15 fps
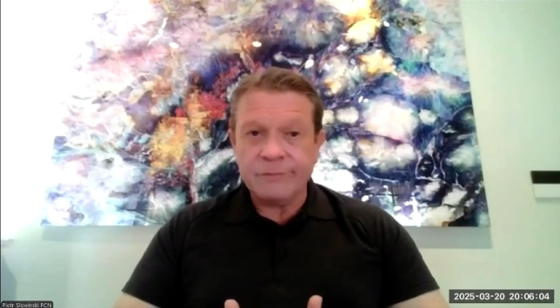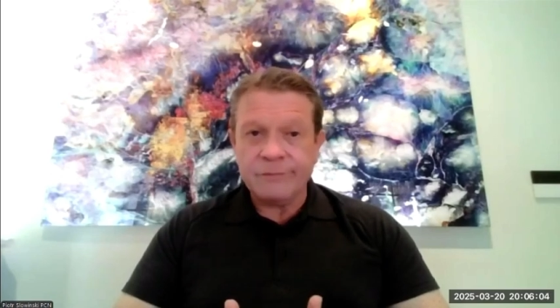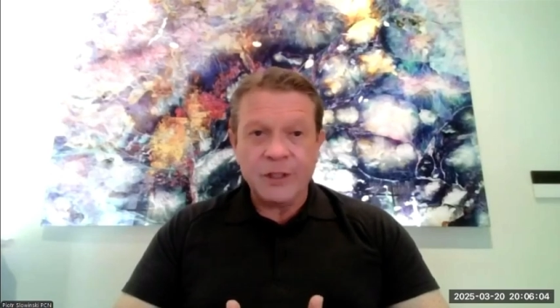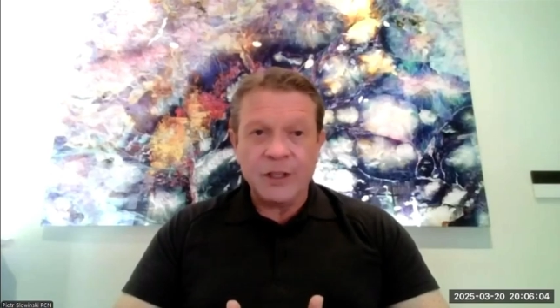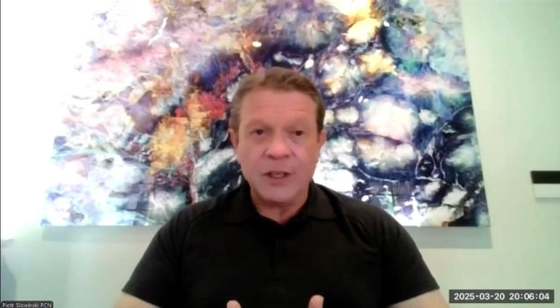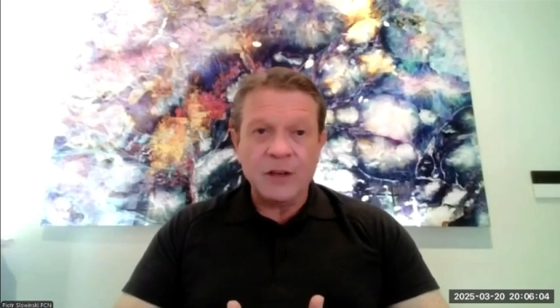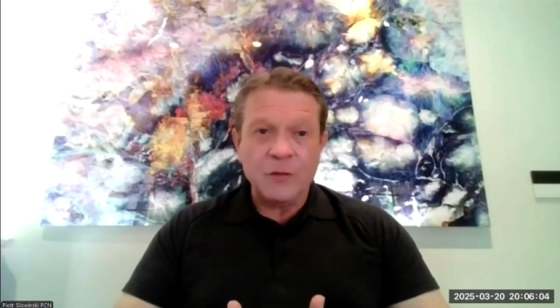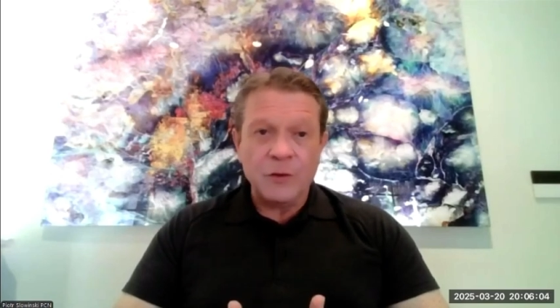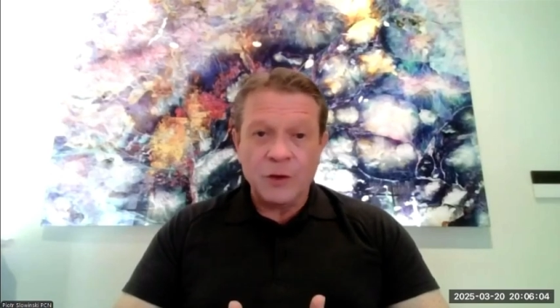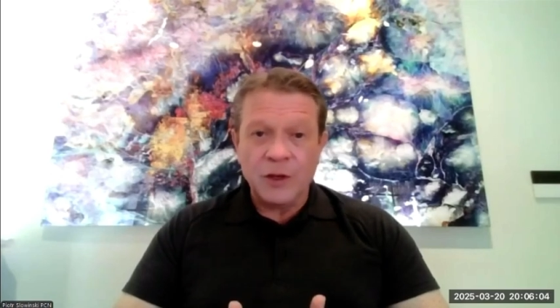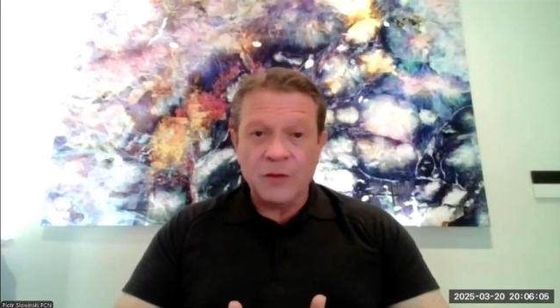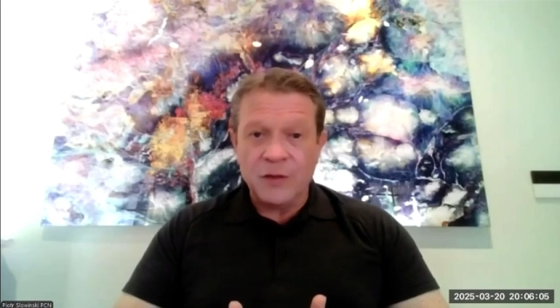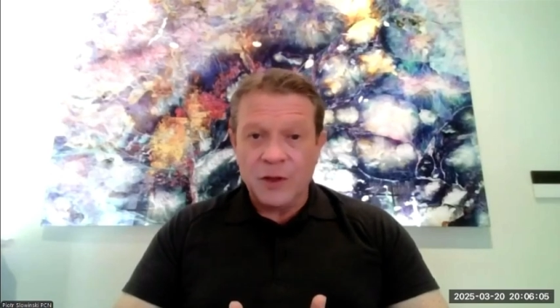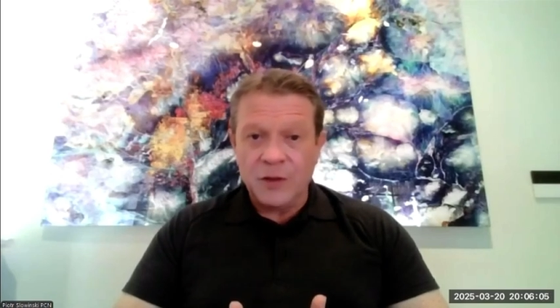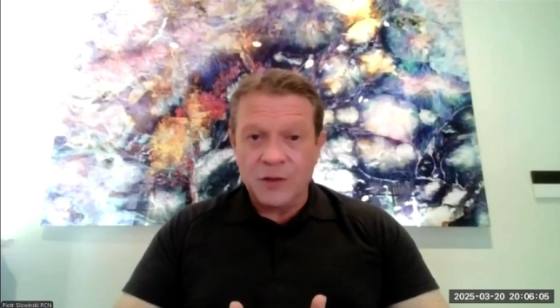30, 40,
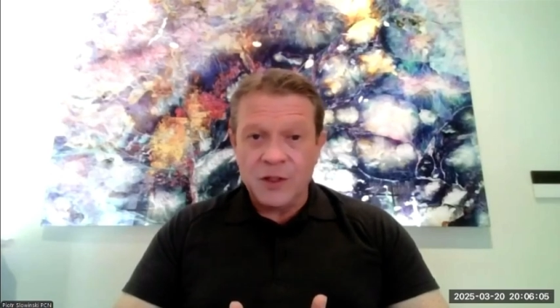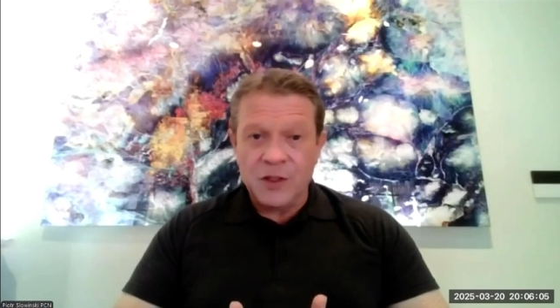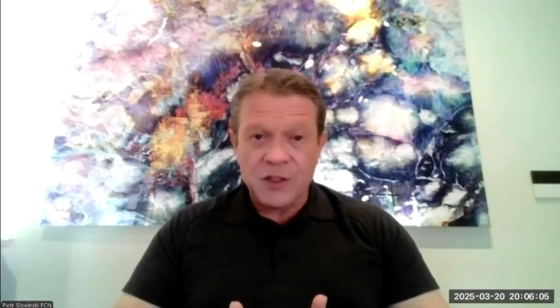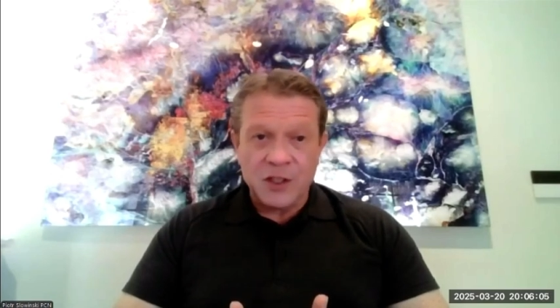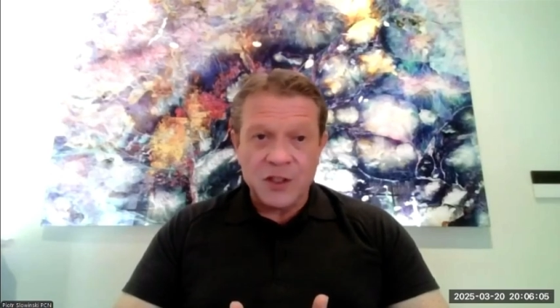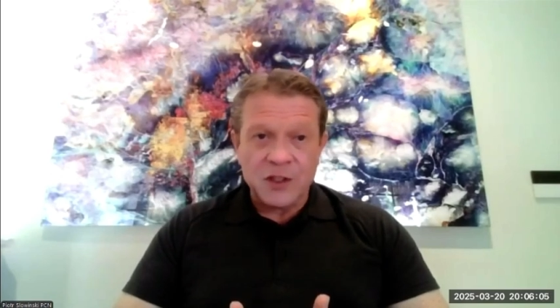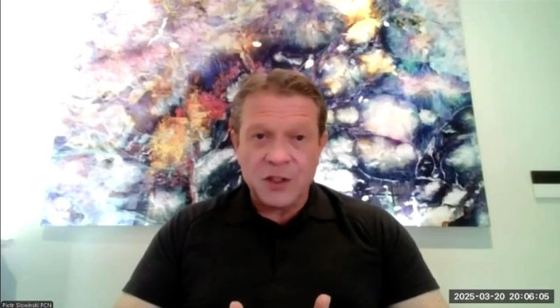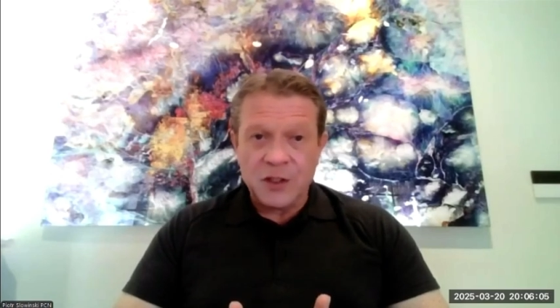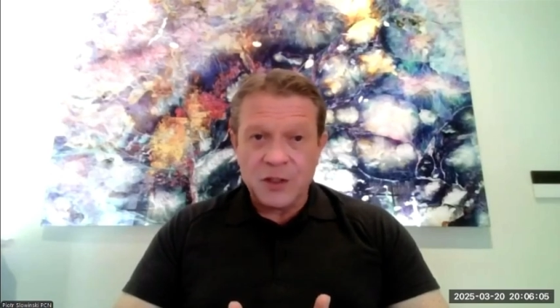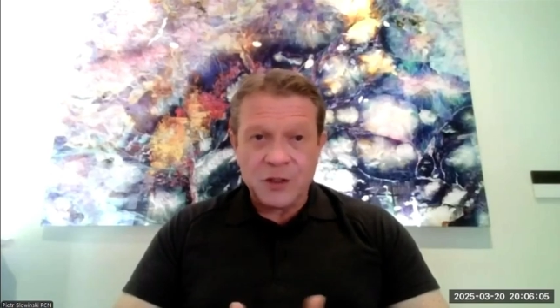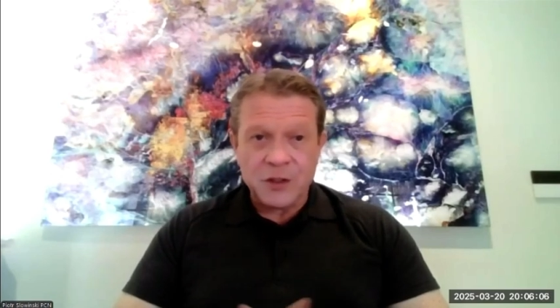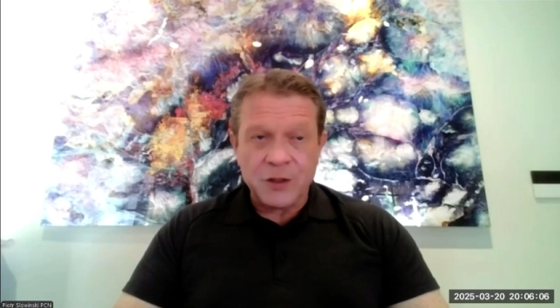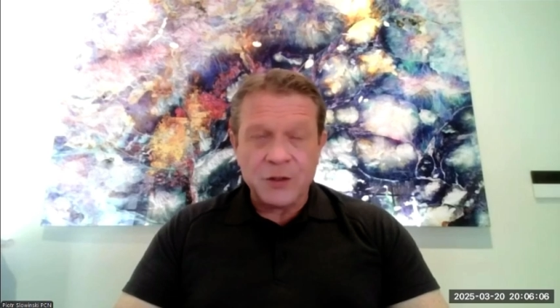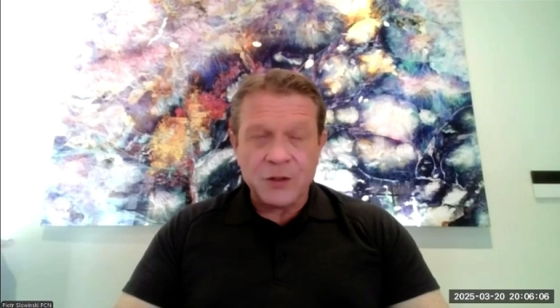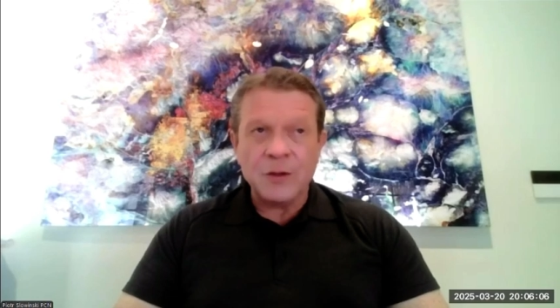50, 60 years
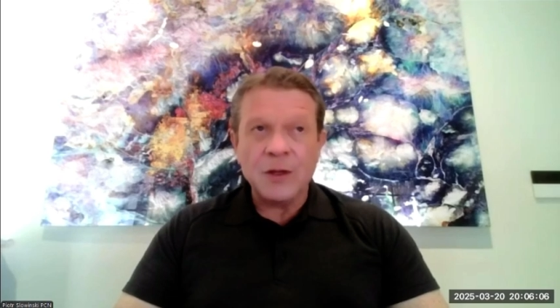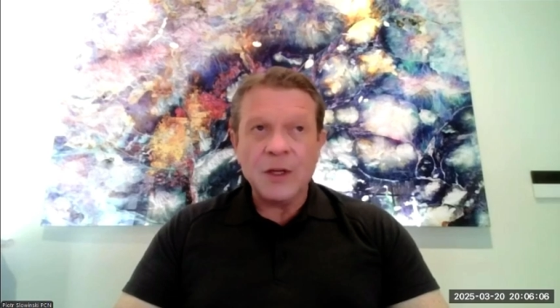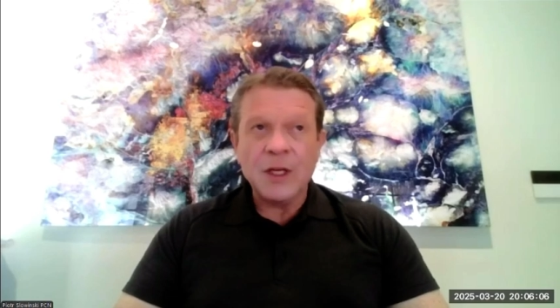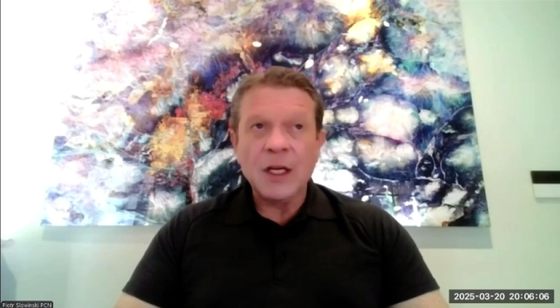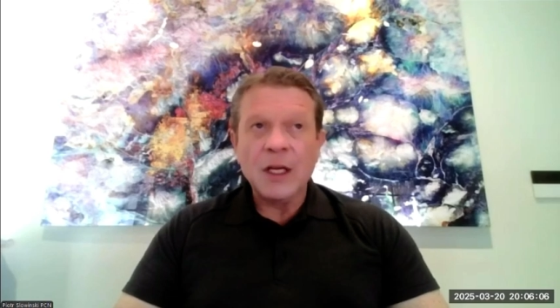ago.